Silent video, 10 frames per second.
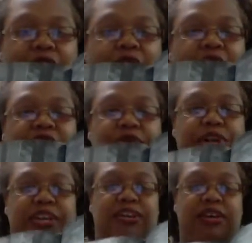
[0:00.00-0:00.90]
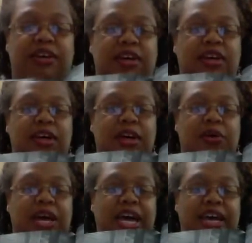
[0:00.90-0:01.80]
concrete,
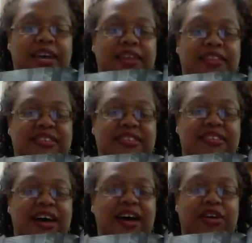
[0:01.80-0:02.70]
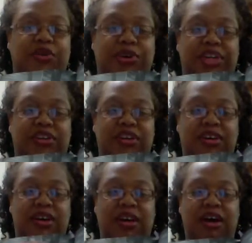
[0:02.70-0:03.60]
okay? This is concrete.
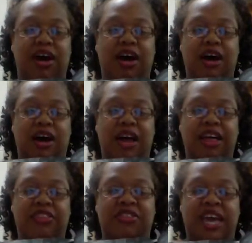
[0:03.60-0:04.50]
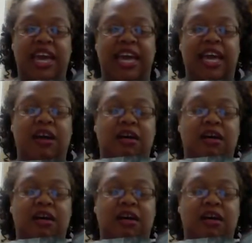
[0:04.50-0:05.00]
And they